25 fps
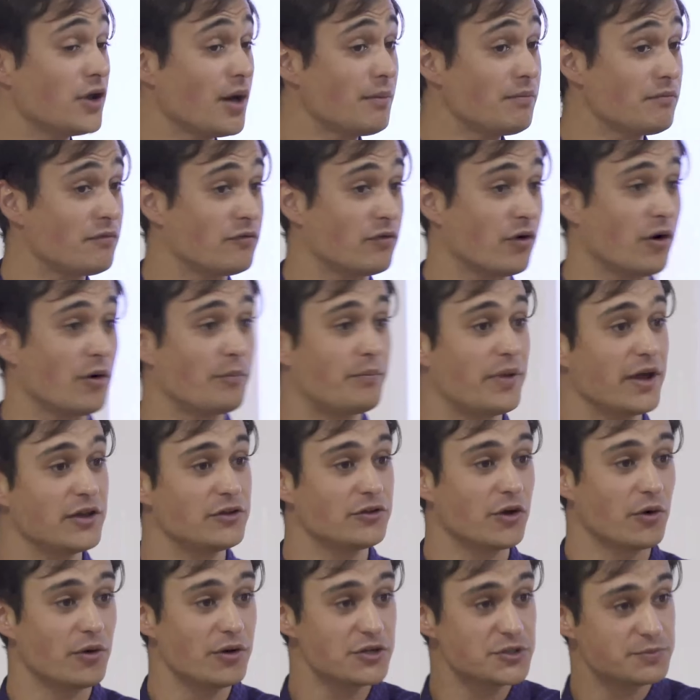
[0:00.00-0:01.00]
up for
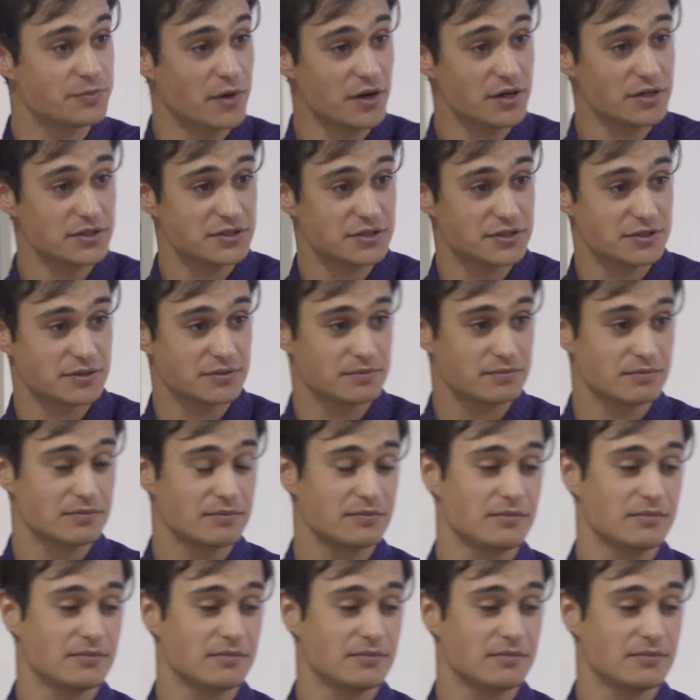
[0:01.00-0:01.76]
Pandora's box